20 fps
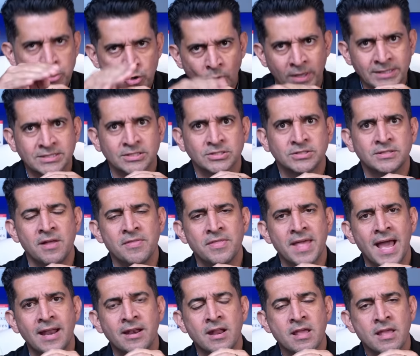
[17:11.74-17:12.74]
U.S. has done
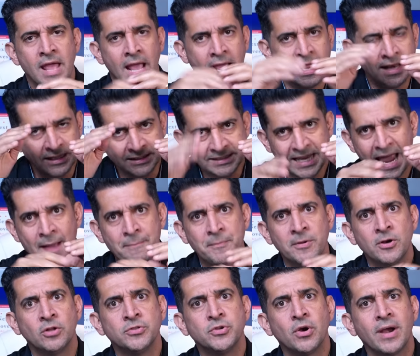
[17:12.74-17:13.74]
that, and it's
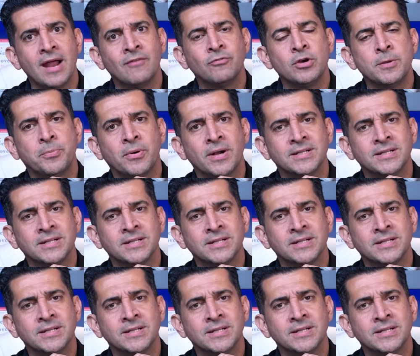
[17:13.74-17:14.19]
happened under every